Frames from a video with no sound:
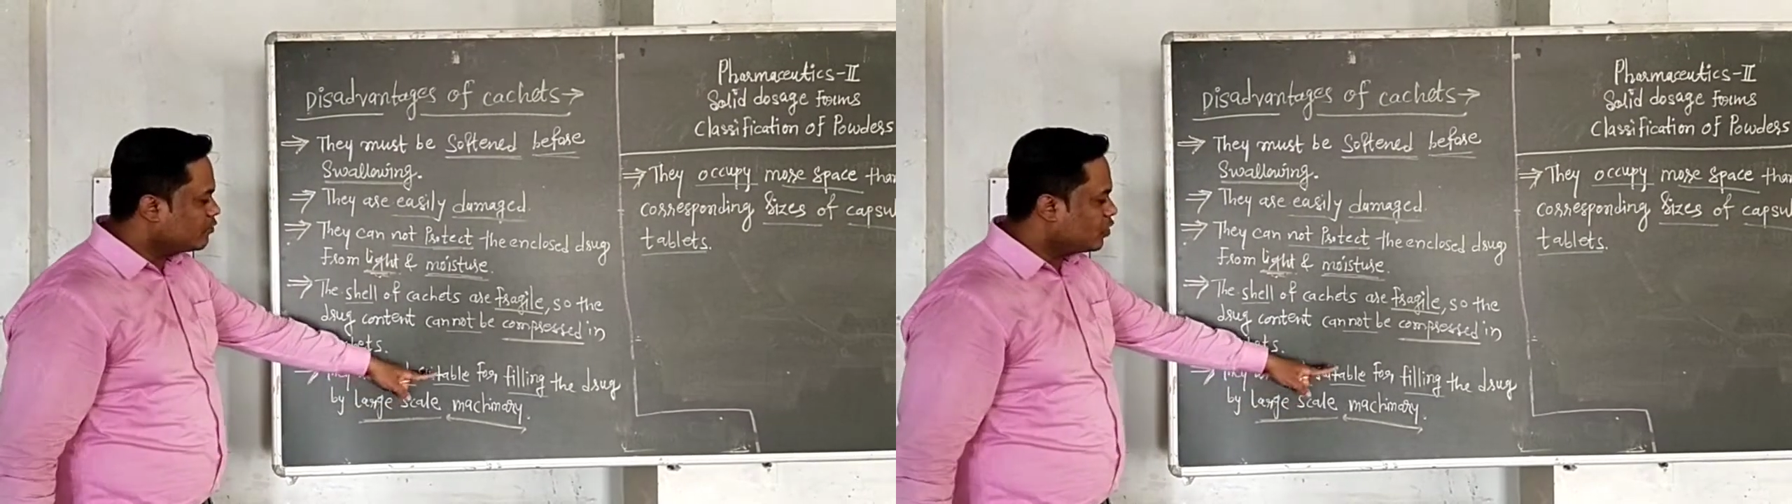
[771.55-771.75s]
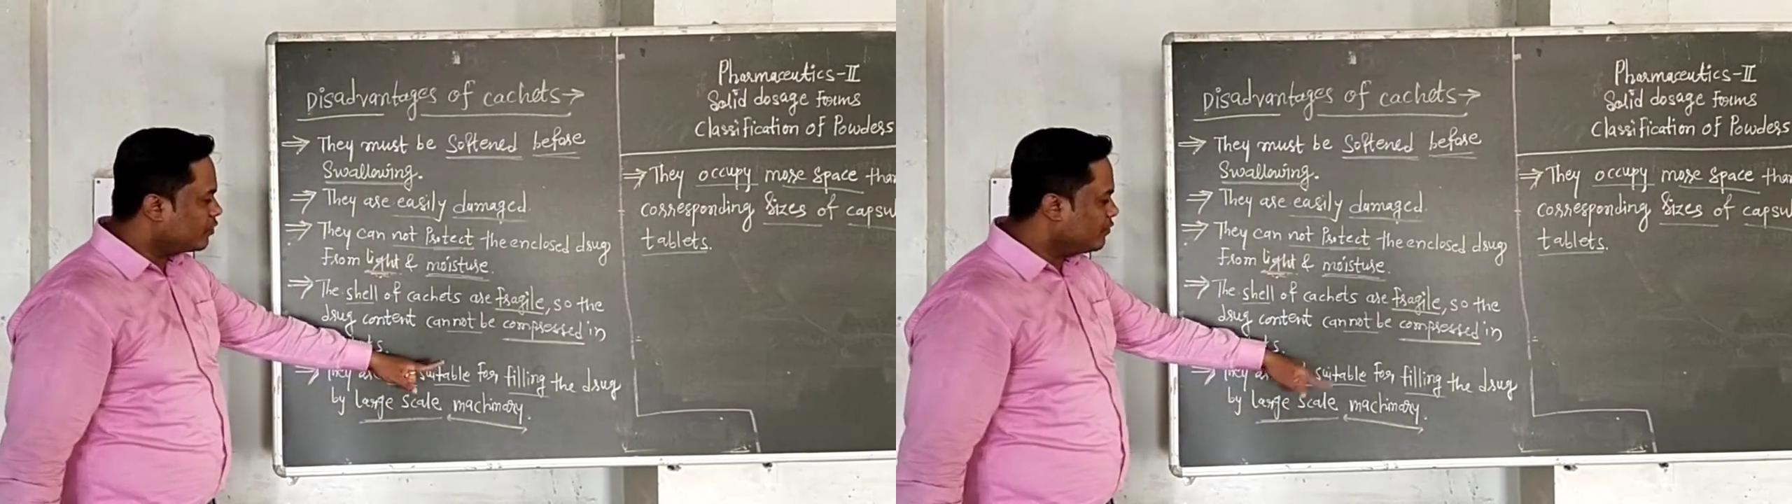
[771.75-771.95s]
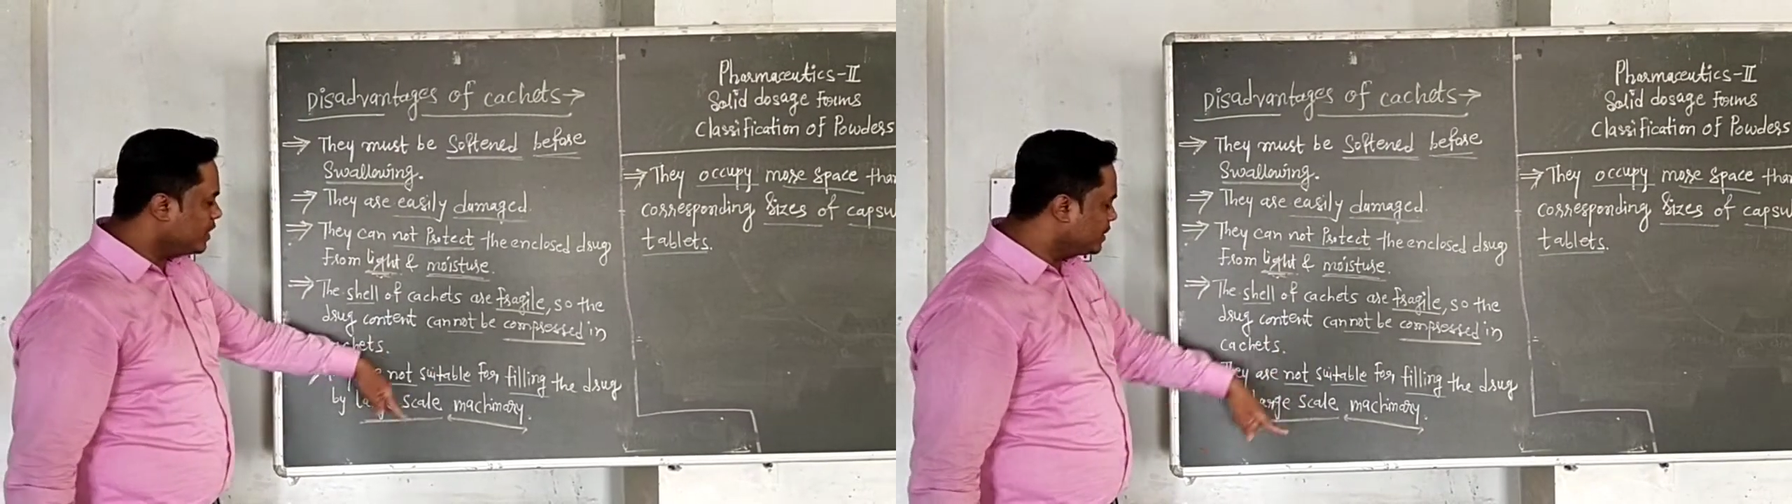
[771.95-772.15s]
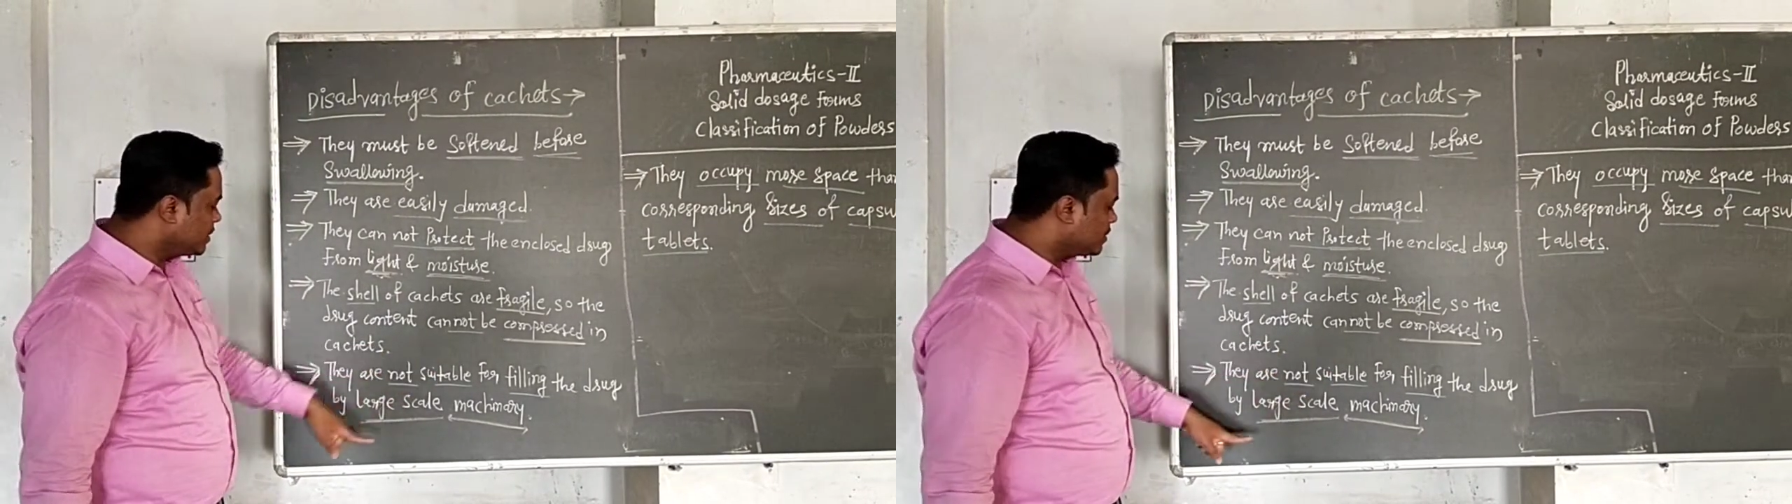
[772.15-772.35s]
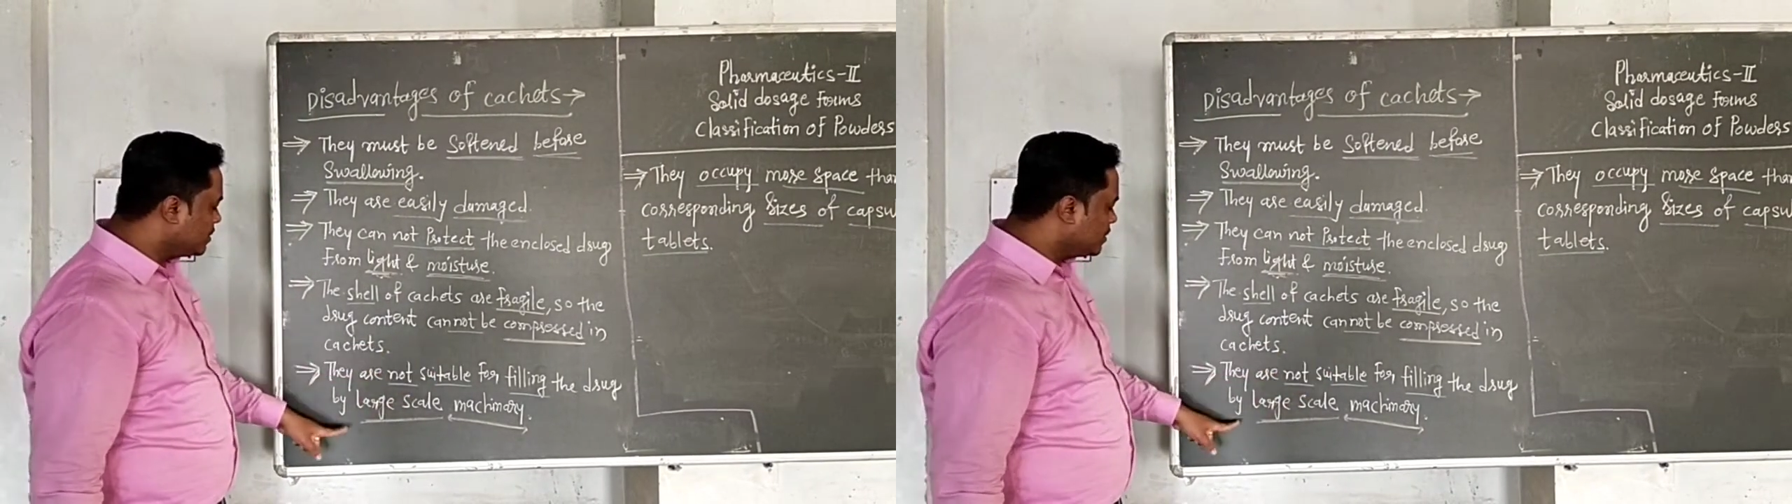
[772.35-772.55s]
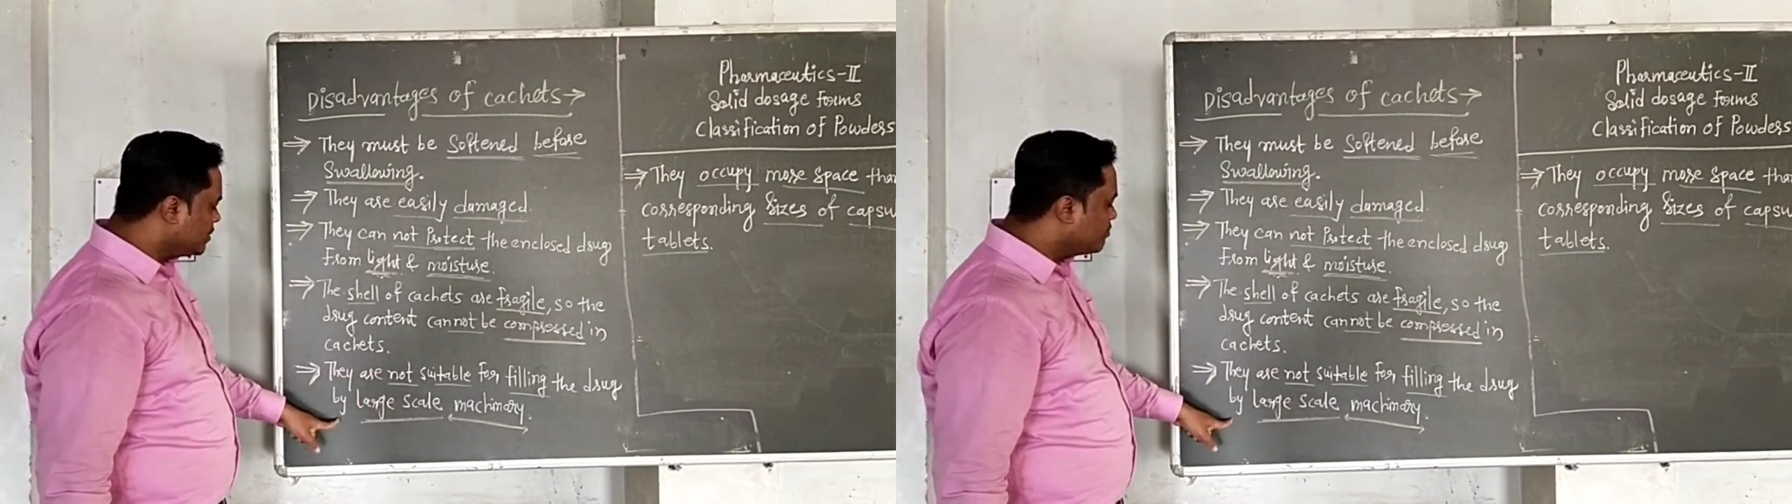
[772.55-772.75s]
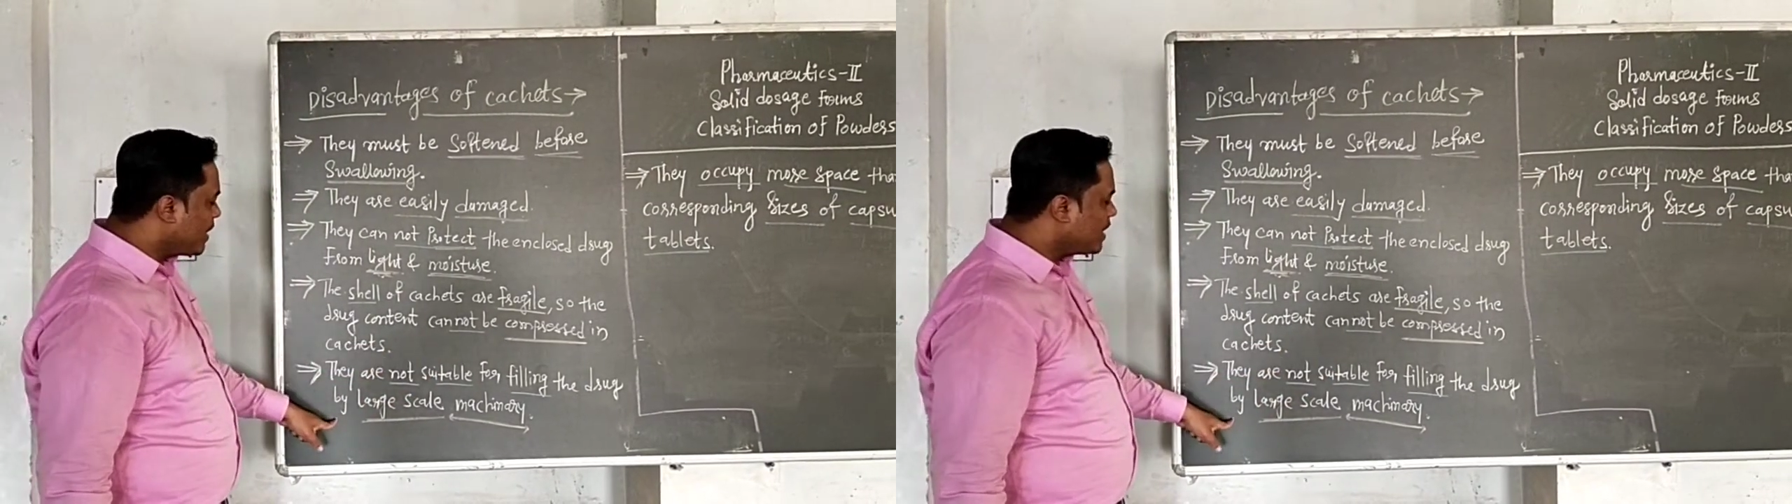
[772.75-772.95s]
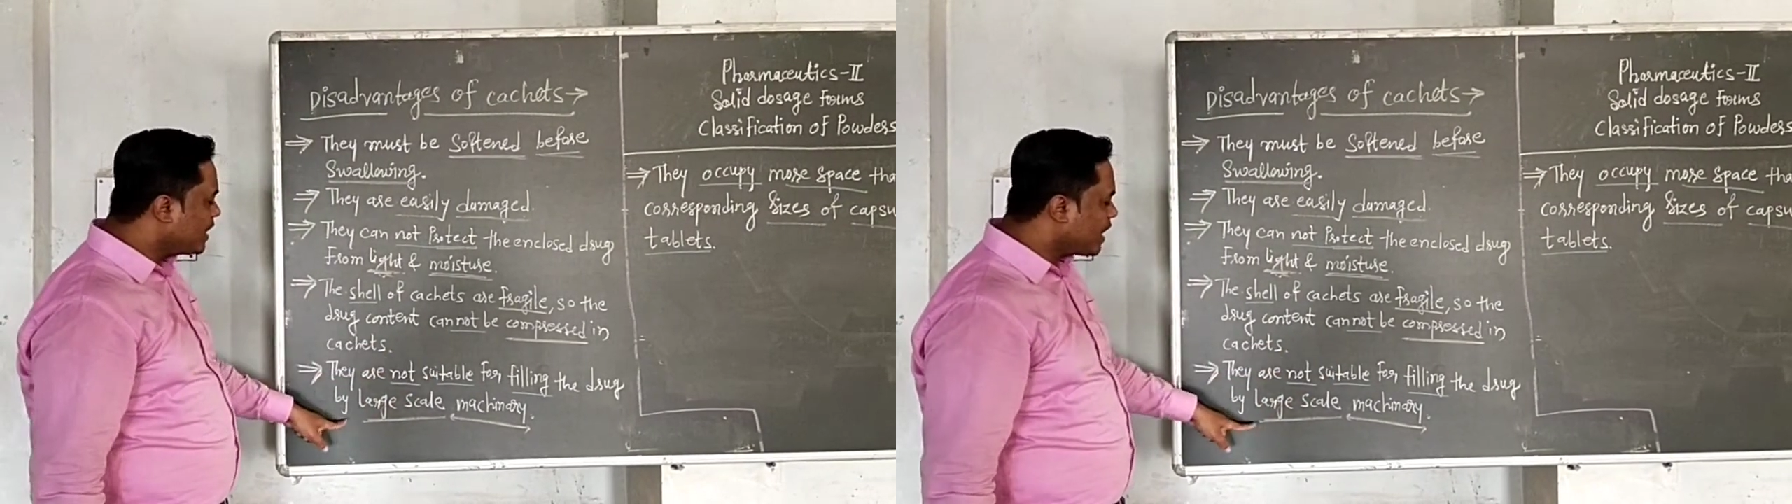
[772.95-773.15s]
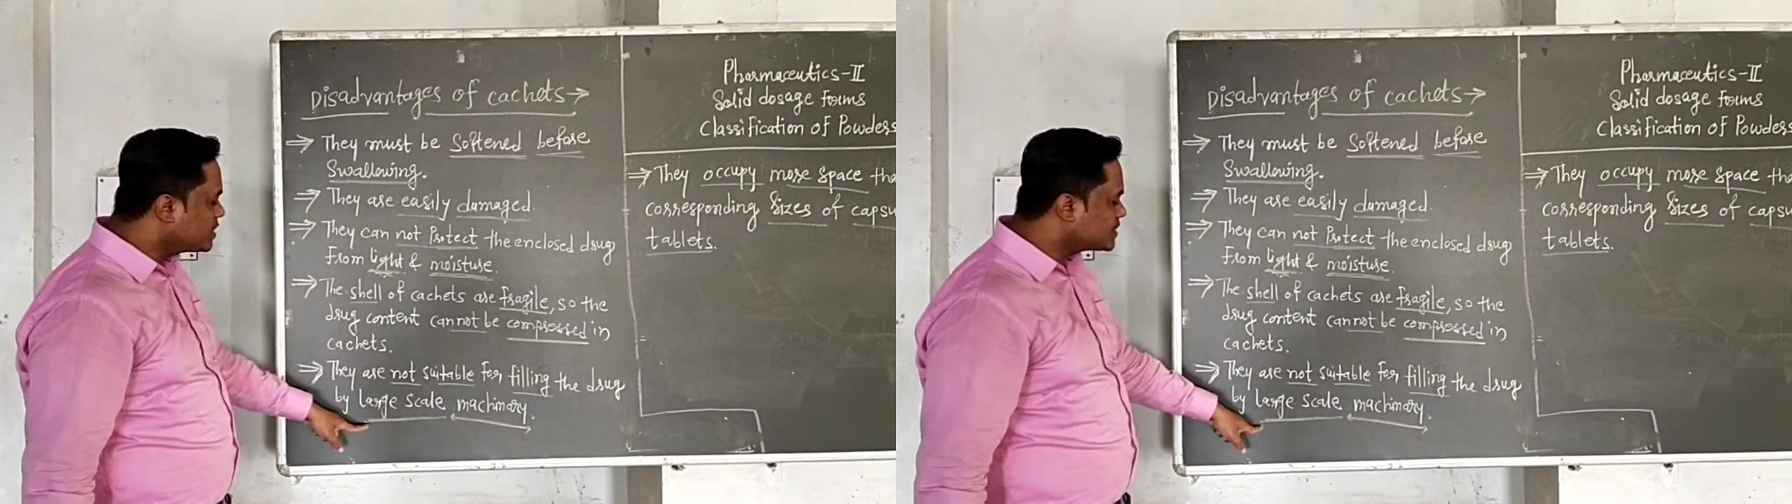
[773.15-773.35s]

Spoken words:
for filling the drug by large